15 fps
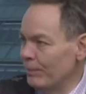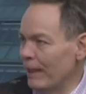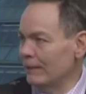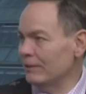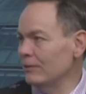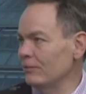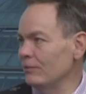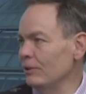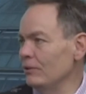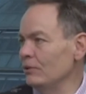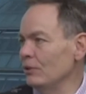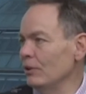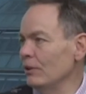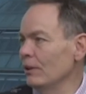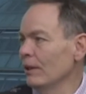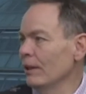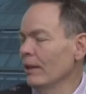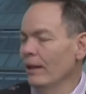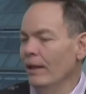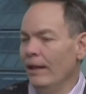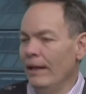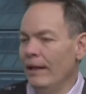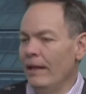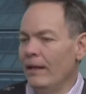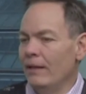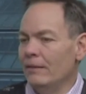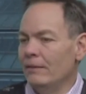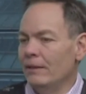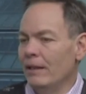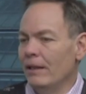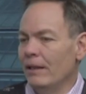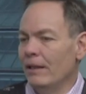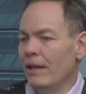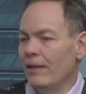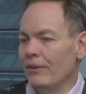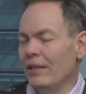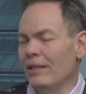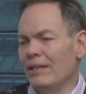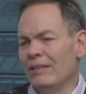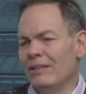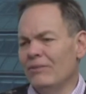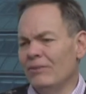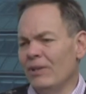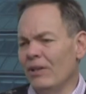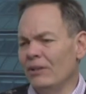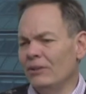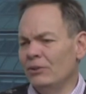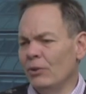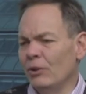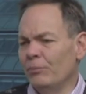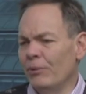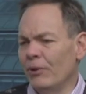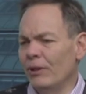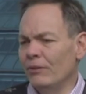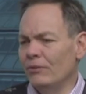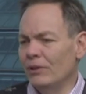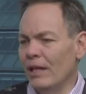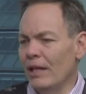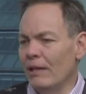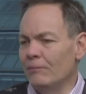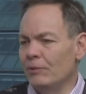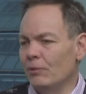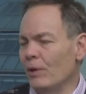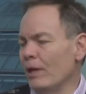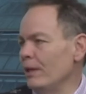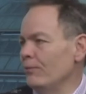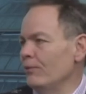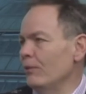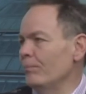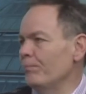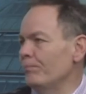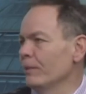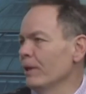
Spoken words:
Bank to the Future. And I think in a very short period of time, we're ready for